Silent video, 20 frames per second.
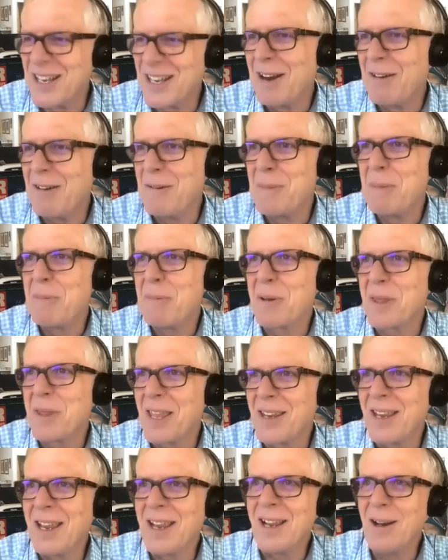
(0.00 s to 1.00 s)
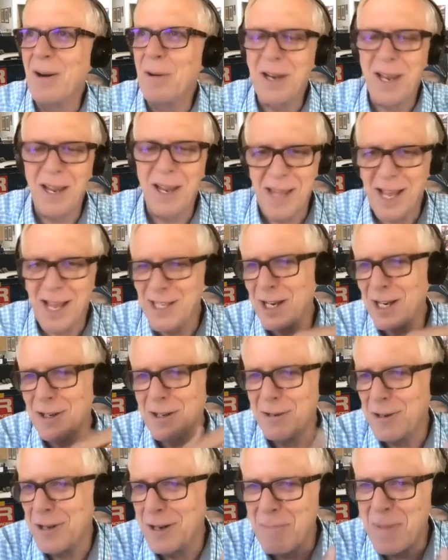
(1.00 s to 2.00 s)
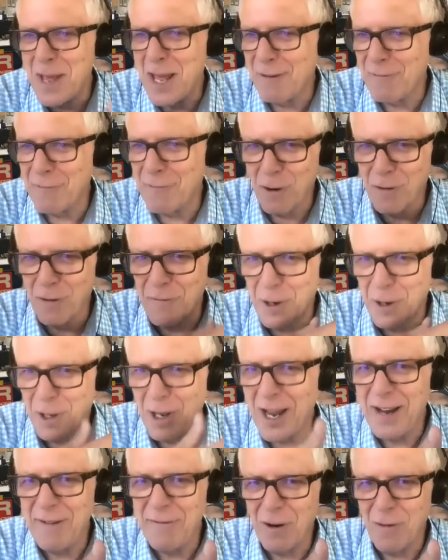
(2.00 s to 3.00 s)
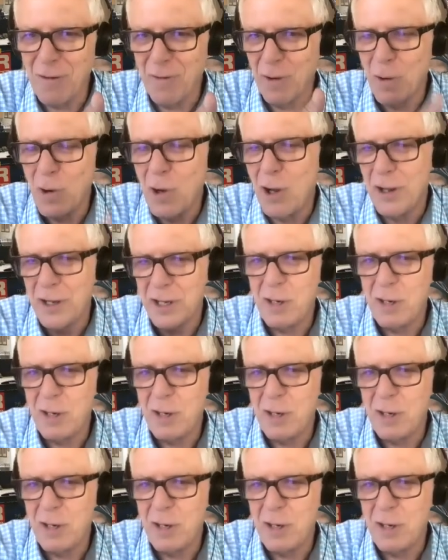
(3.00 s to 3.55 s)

And I remember thinking, okay, that's a good metaphor for life overall.